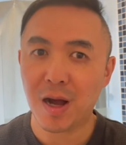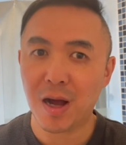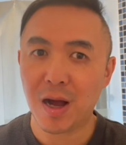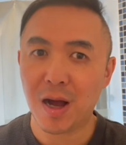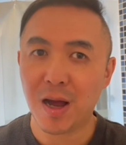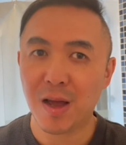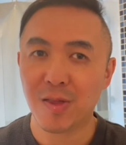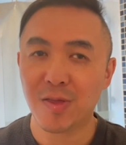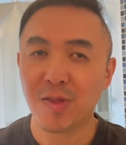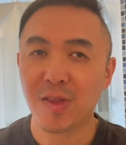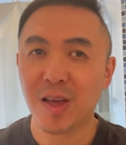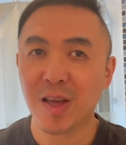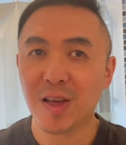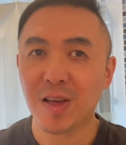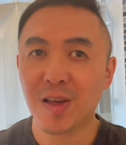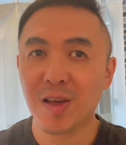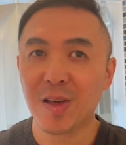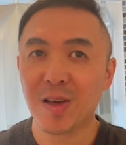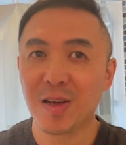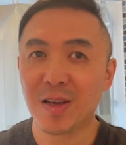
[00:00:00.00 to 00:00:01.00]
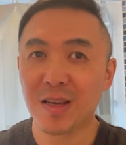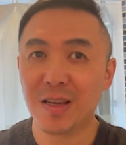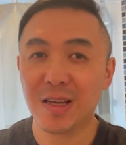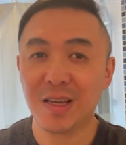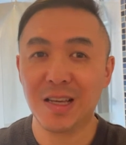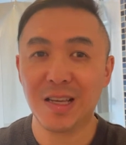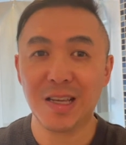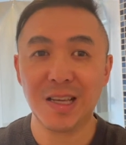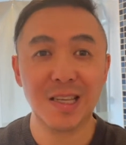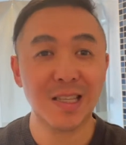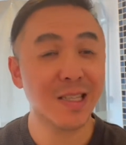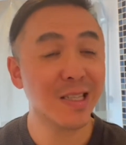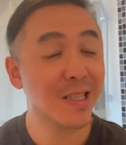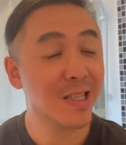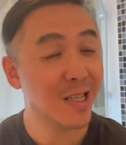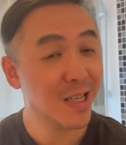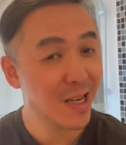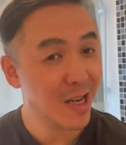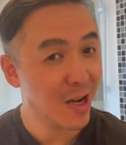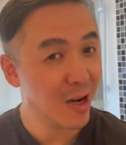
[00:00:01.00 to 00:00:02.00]
I think it
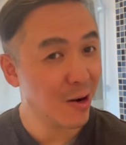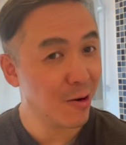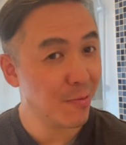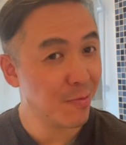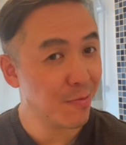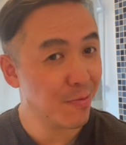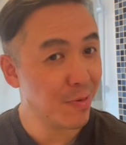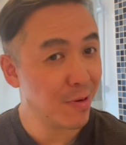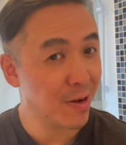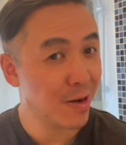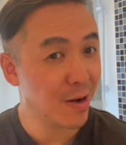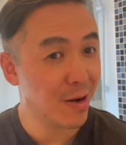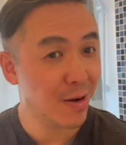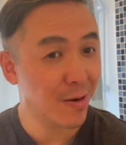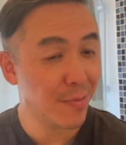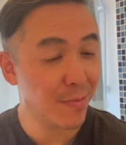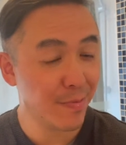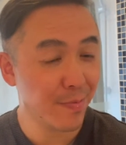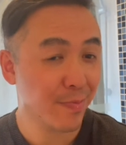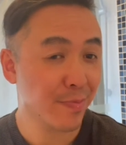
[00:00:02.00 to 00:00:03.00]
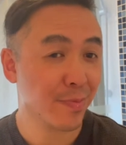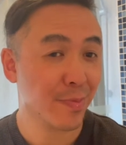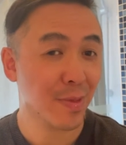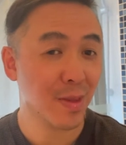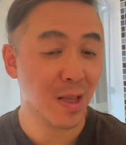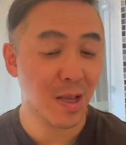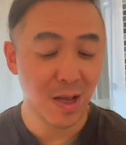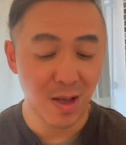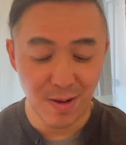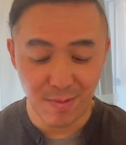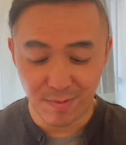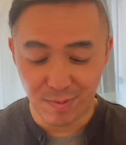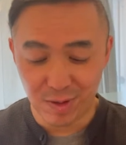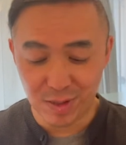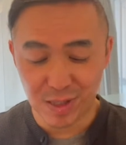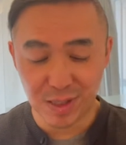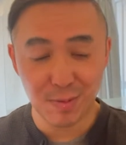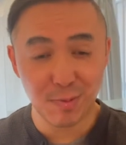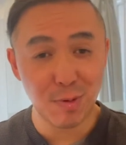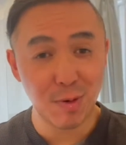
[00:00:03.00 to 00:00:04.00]
did help put
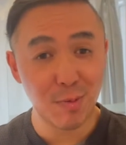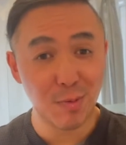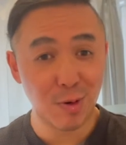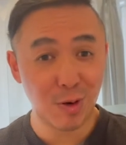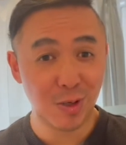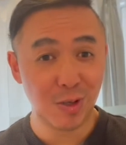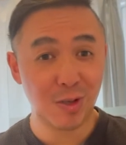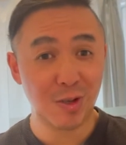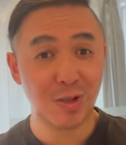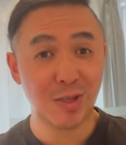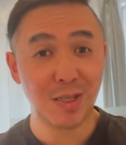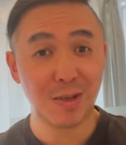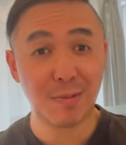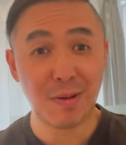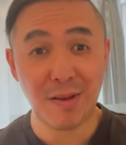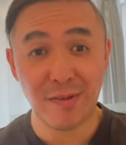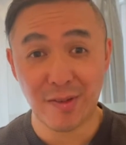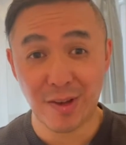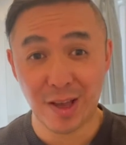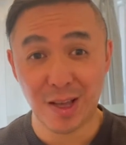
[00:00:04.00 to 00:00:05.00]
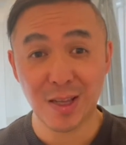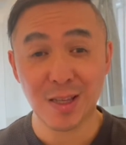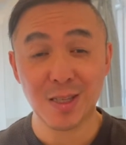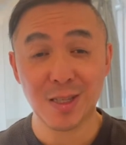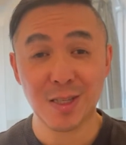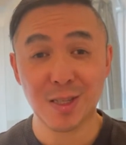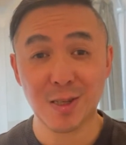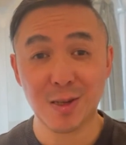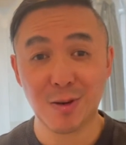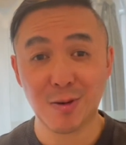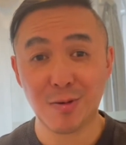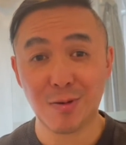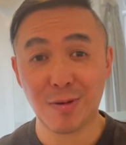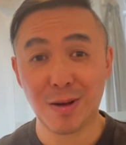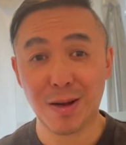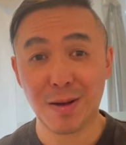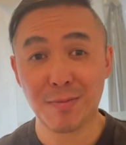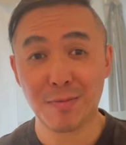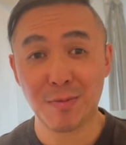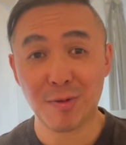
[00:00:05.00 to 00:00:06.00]
some more moisture into my face, so
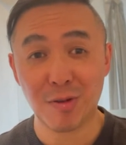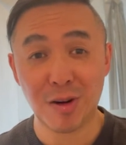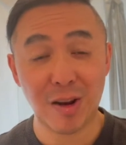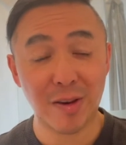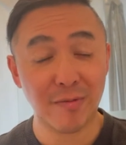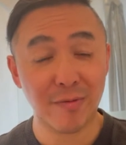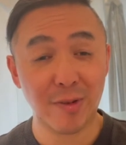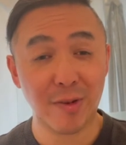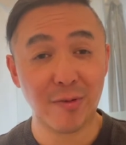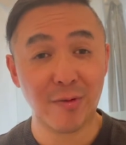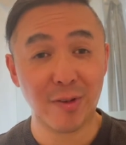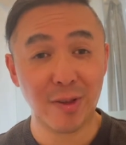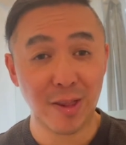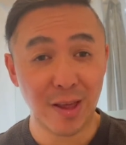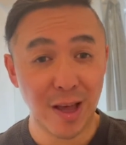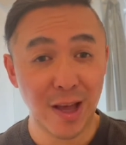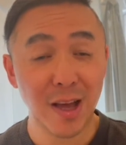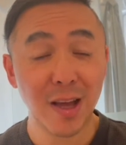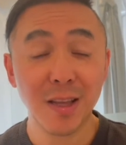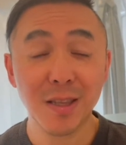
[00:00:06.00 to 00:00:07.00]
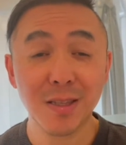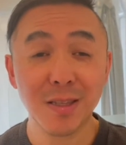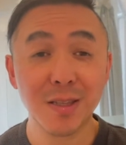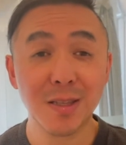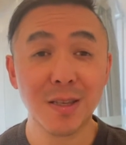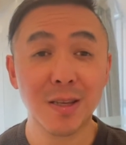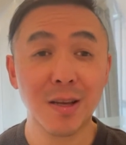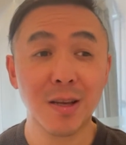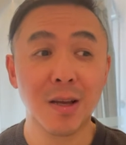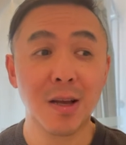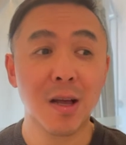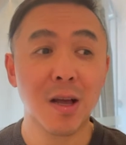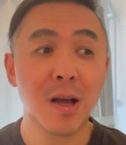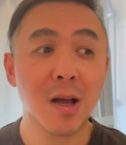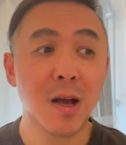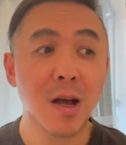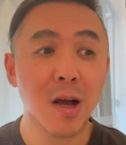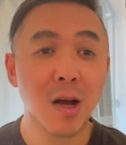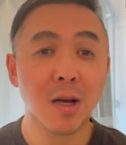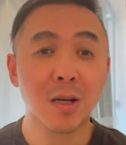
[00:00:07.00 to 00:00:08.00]
I'm grateful for that.
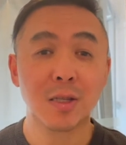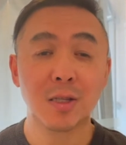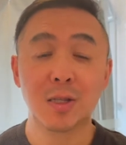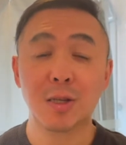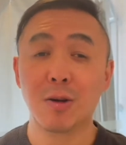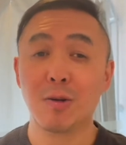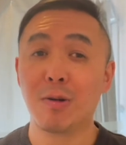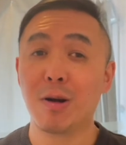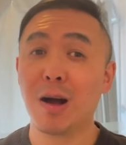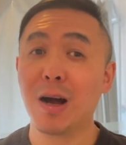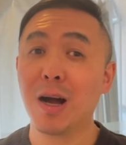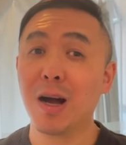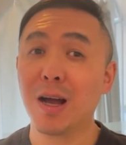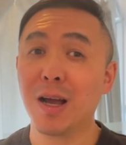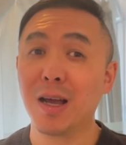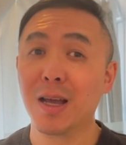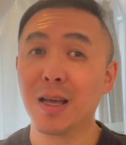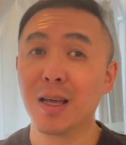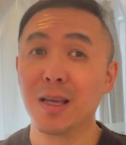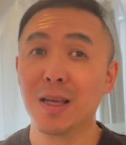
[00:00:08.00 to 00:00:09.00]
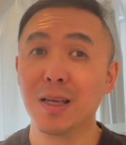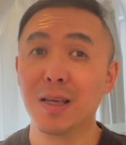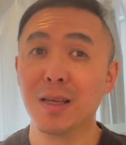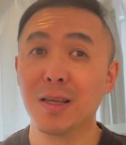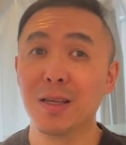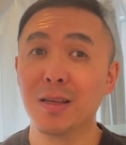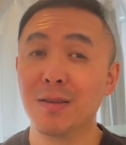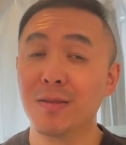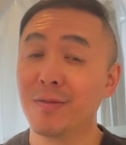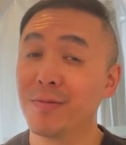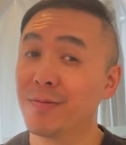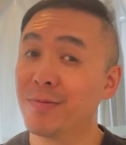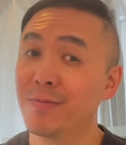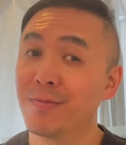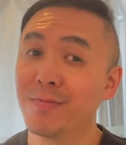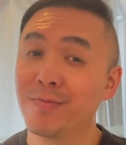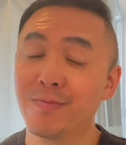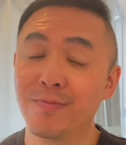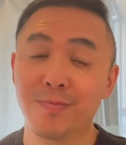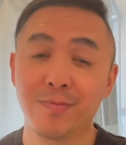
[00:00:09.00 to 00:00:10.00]
So I
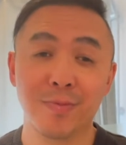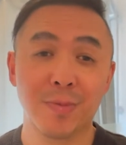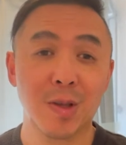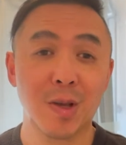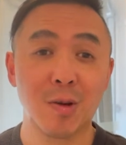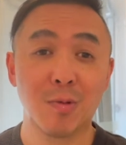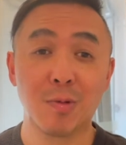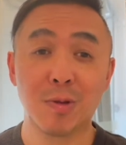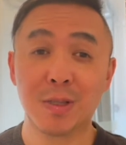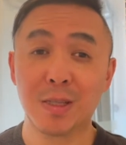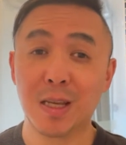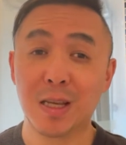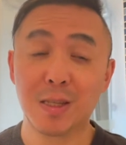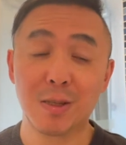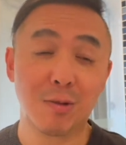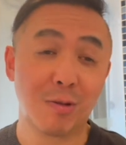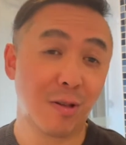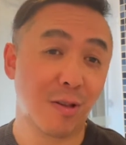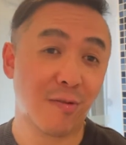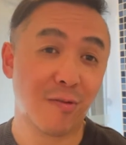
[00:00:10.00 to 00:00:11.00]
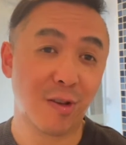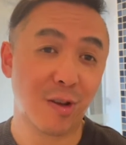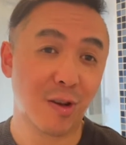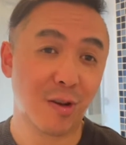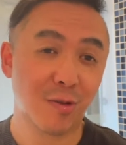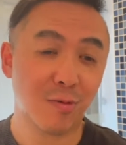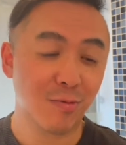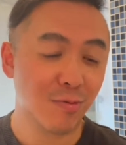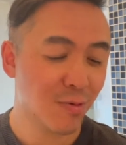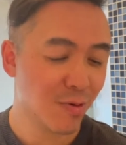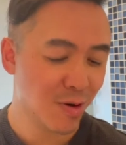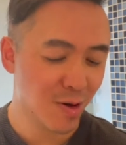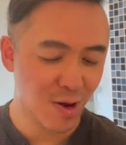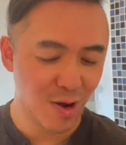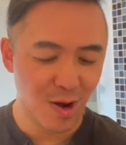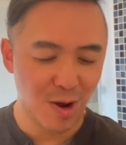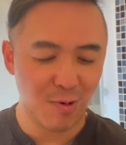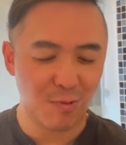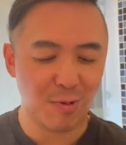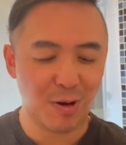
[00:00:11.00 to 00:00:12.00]
would say to all of you,
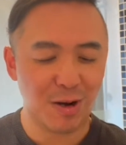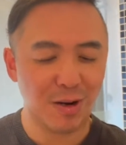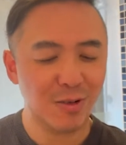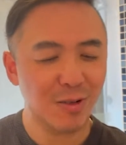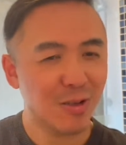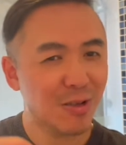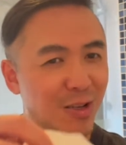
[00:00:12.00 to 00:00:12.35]
why don't you